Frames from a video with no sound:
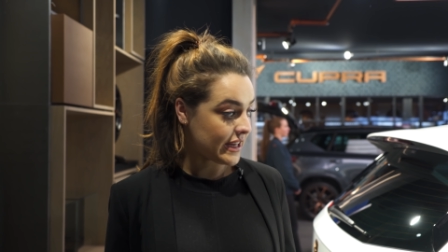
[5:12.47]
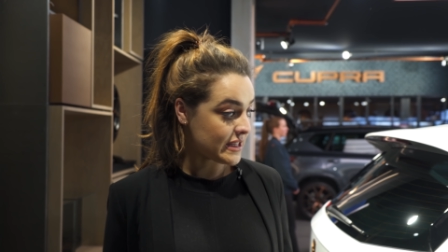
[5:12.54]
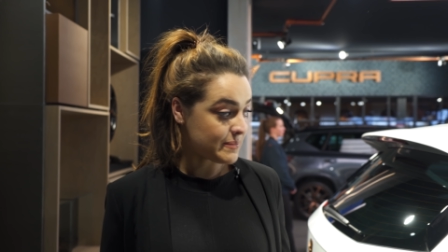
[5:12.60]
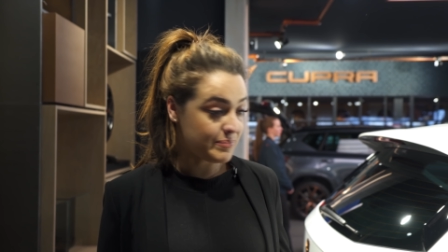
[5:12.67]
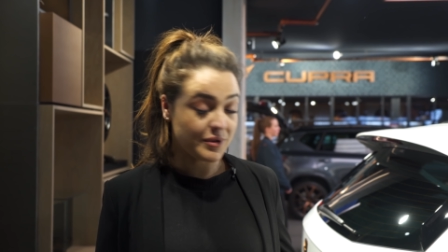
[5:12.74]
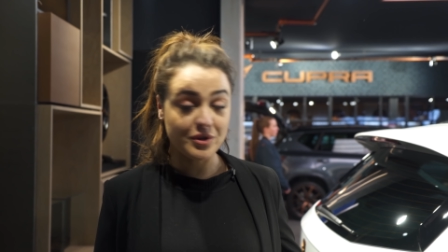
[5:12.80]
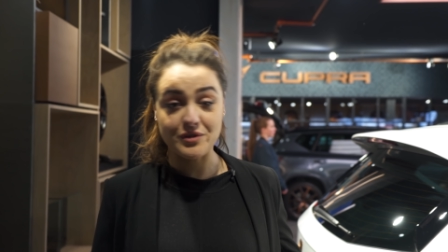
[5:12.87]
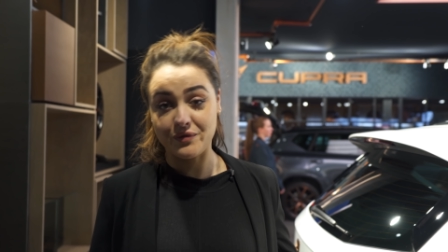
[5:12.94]
It's
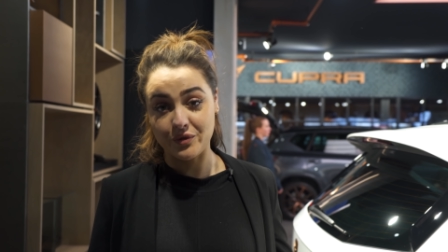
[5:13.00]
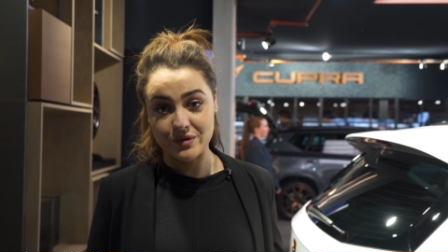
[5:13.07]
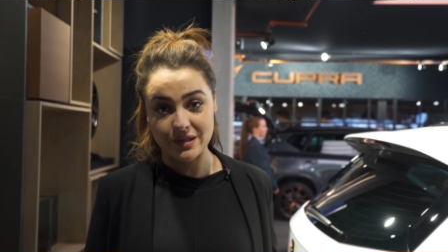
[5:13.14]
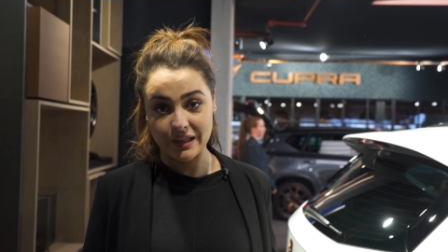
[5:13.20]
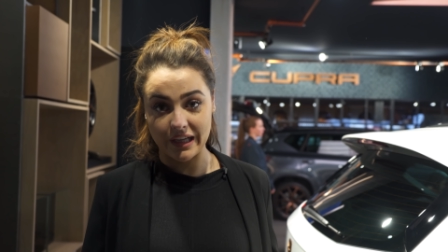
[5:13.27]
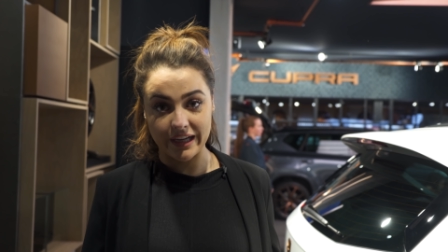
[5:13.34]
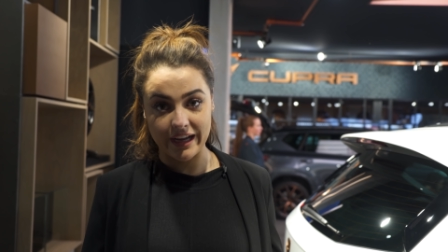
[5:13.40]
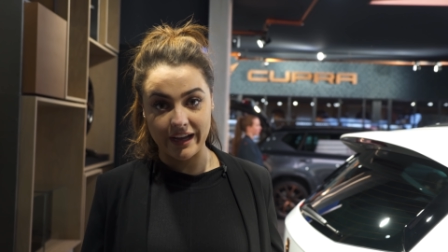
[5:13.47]
beautiful
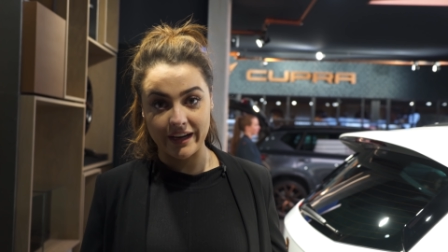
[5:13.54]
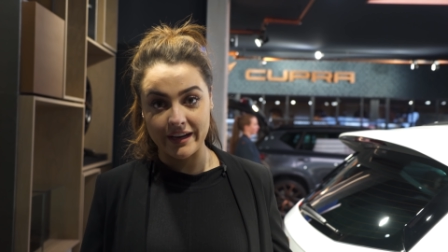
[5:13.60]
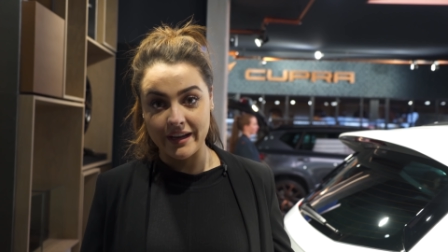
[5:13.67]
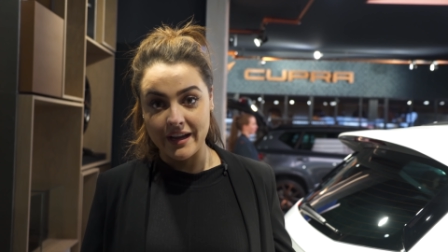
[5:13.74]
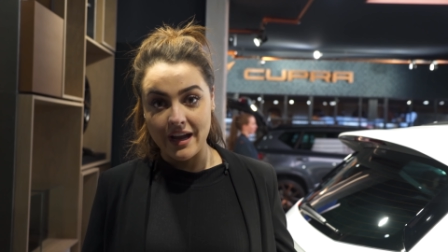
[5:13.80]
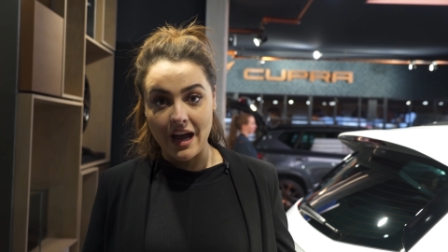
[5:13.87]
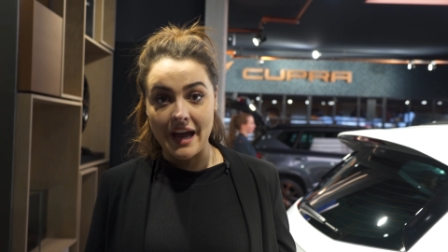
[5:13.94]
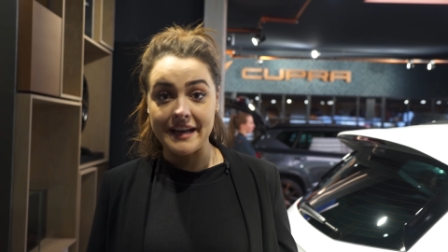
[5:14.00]
to look at
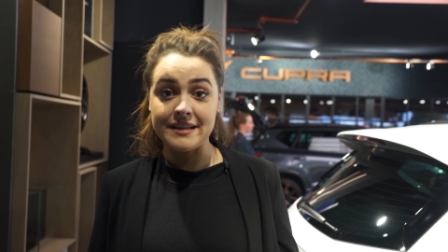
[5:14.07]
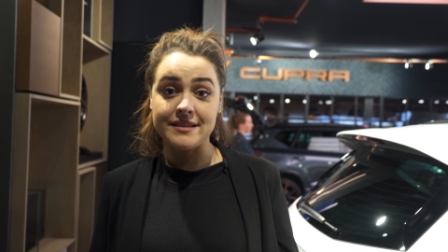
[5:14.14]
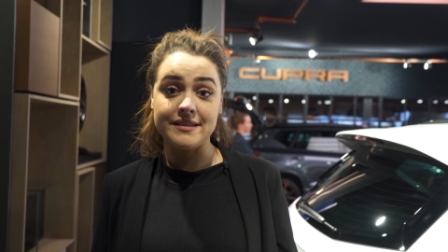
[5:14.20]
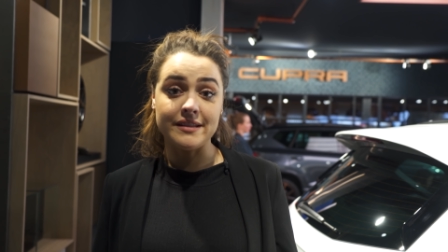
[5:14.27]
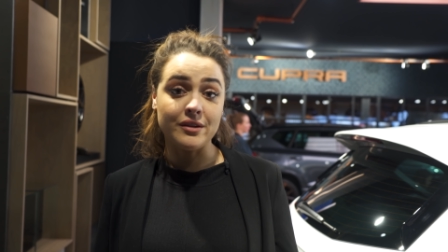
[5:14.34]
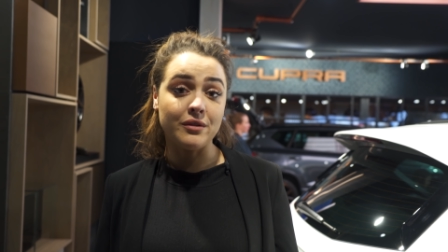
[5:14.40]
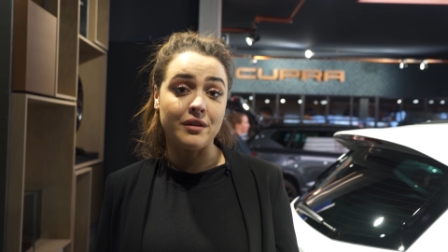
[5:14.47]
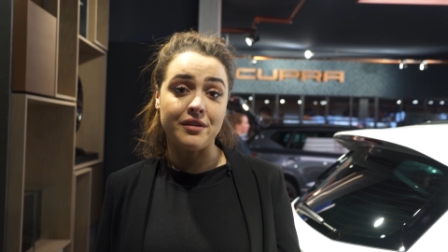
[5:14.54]
and it's
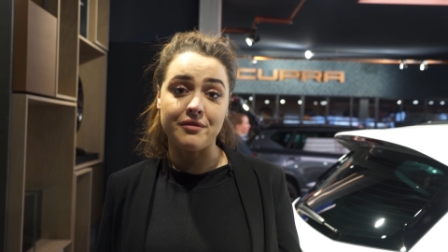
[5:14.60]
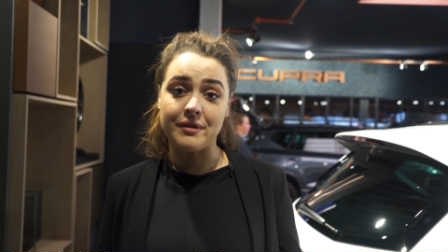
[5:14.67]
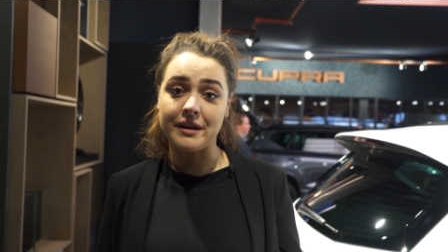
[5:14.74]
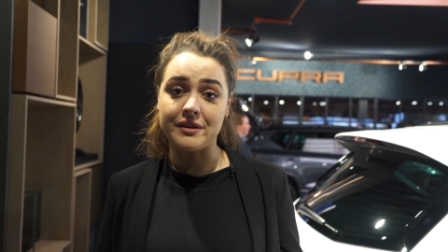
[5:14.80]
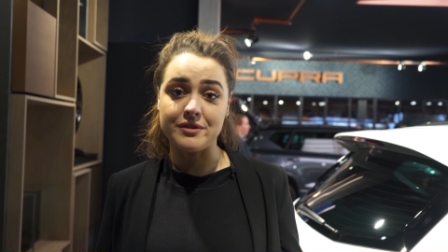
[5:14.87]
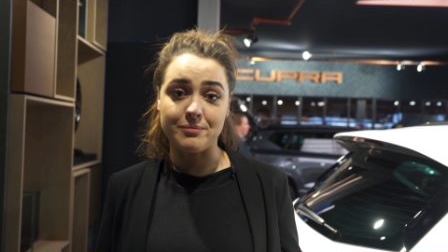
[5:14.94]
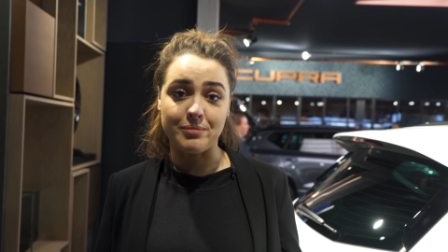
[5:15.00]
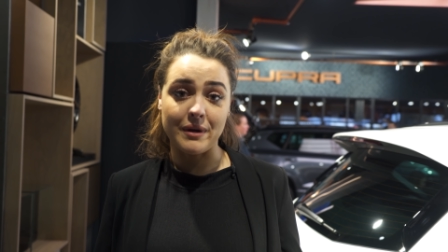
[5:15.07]
still a
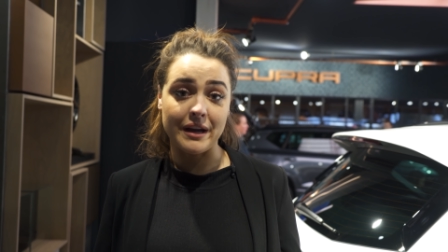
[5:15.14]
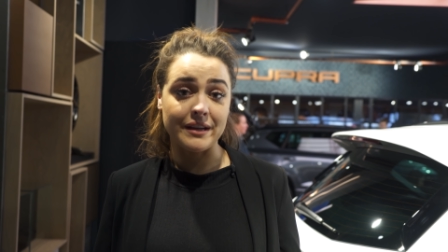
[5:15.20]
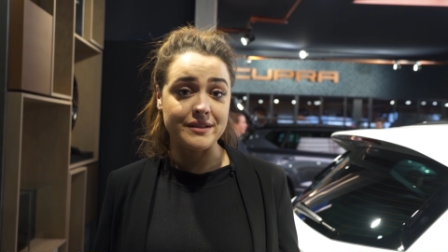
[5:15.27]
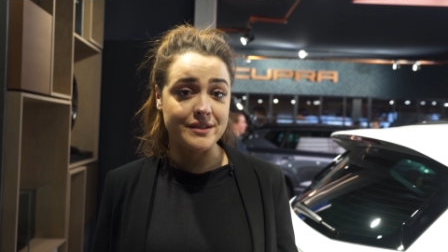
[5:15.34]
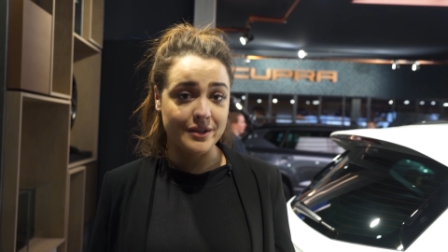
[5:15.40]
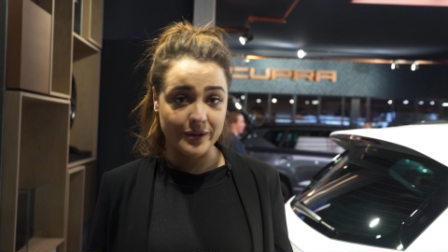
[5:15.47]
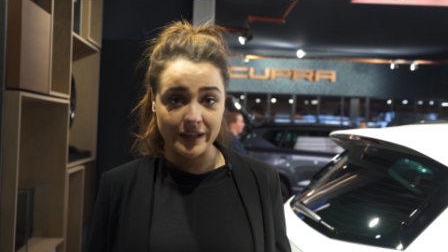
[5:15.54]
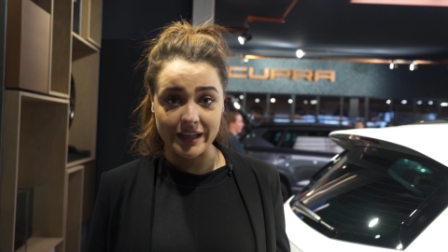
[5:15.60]
300 brake
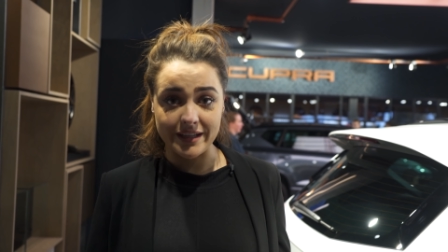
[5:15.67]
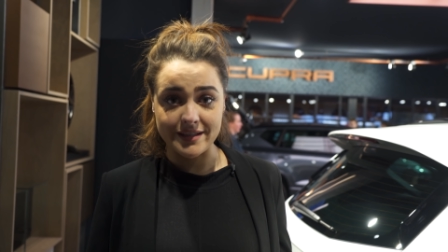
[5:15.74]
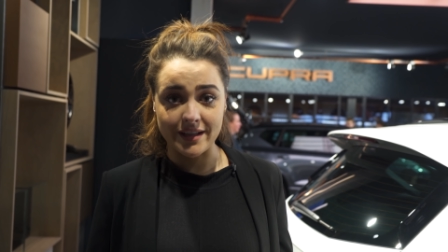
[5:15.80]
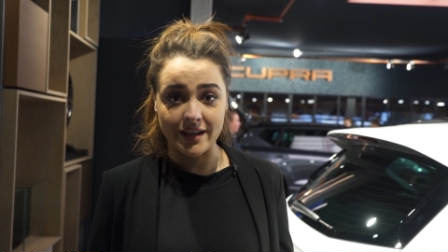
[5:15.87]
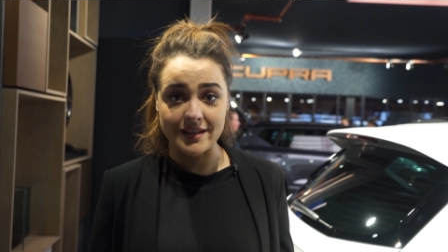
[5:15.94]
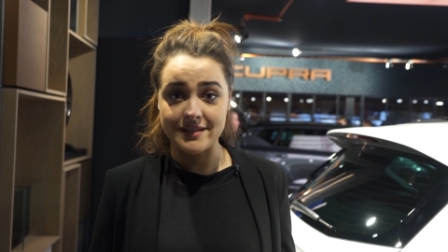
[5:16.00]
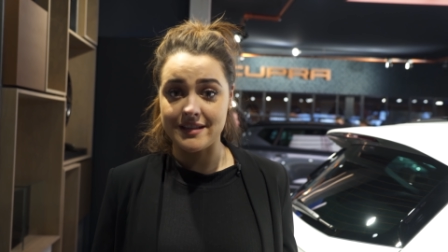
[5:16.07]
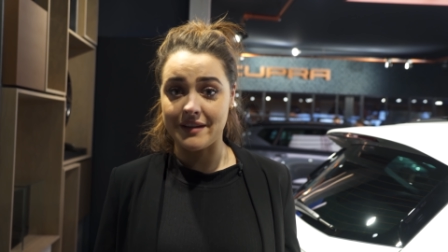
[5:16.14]
2
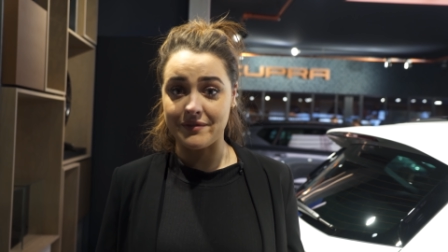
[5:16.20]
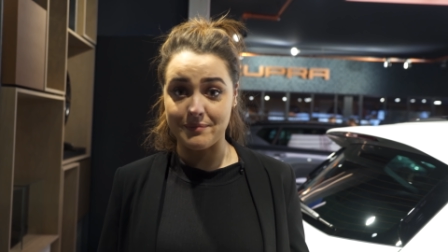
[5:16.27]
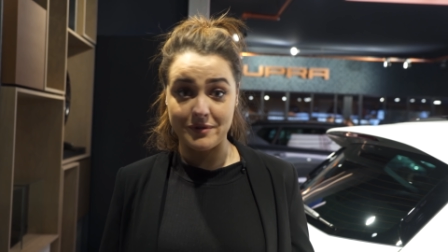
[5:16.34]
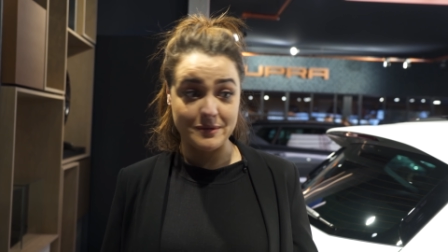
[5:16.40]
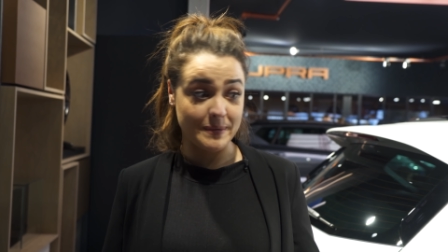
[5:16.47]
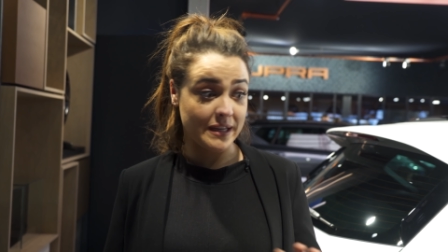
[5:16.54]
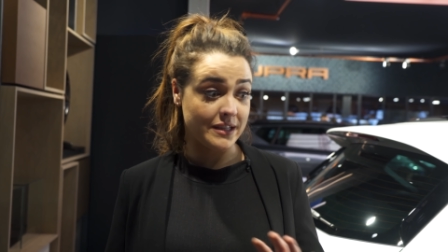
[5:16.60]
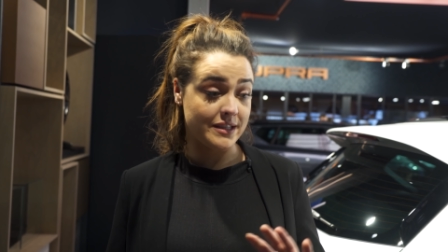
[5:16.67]
litre 7
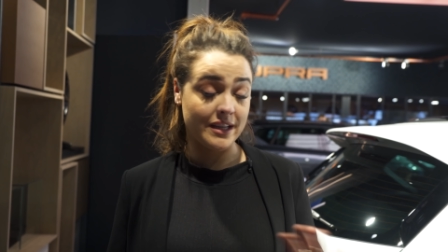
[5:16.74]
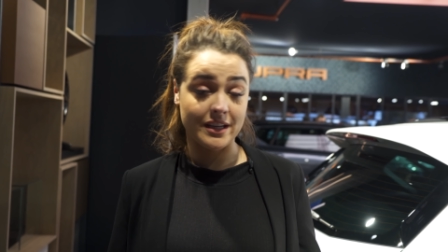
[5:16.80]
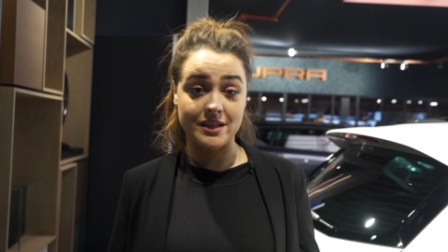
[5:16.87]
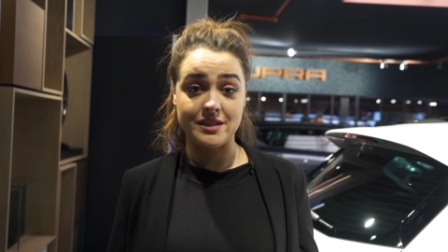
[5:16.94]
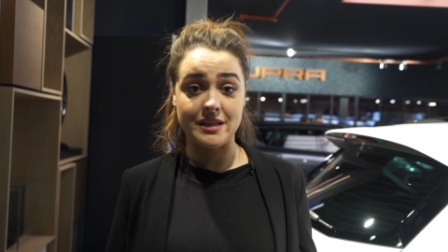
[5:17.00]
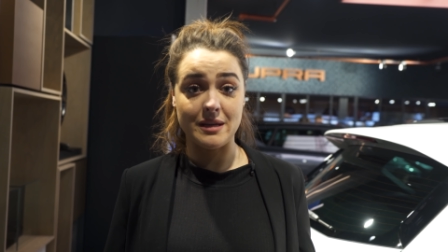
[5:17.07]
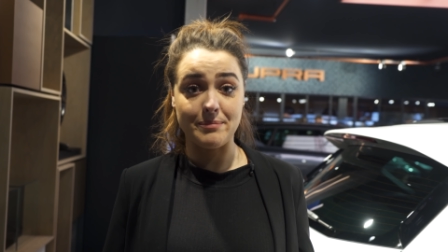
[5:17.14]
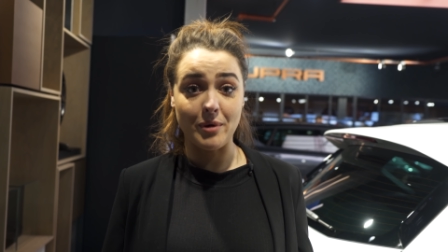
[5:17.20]
speed
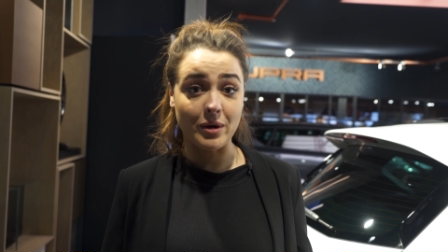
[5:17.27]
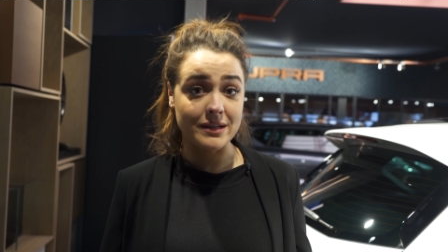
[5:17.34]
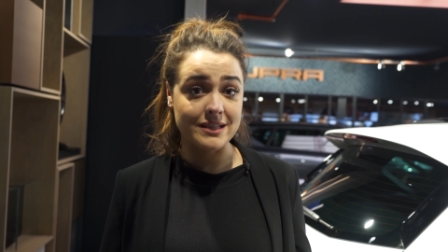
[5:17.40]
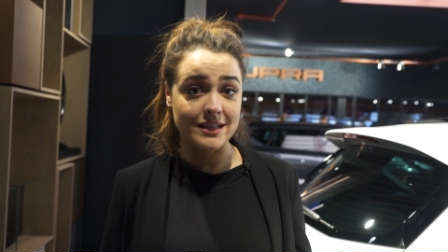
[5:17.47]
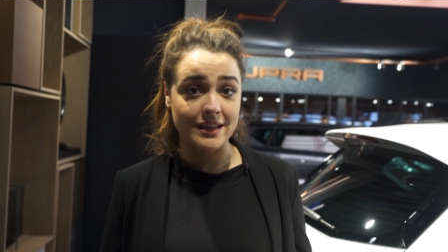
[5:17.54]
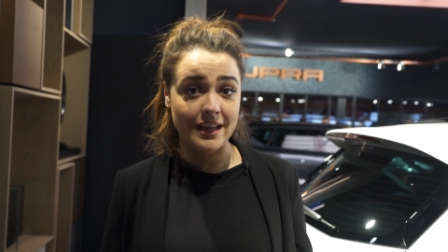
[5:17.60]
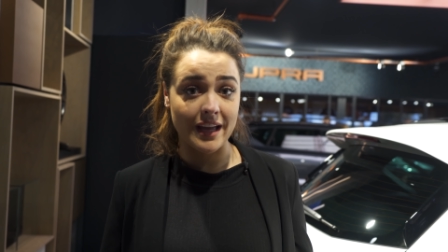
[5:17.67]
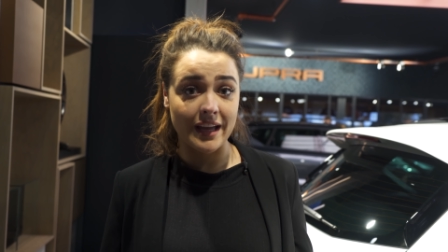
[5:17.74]
DSG
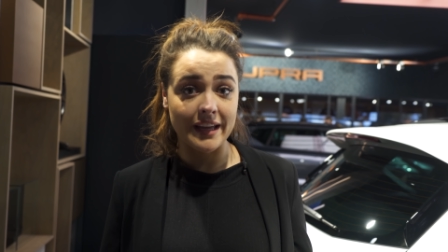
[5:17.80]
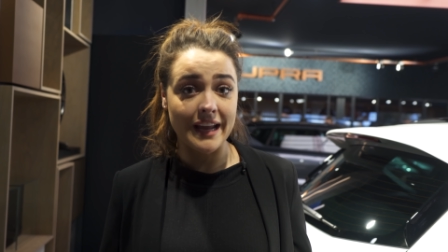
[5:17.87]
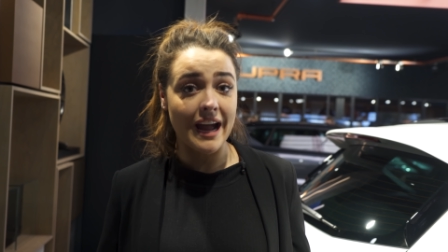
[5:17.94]
box in there.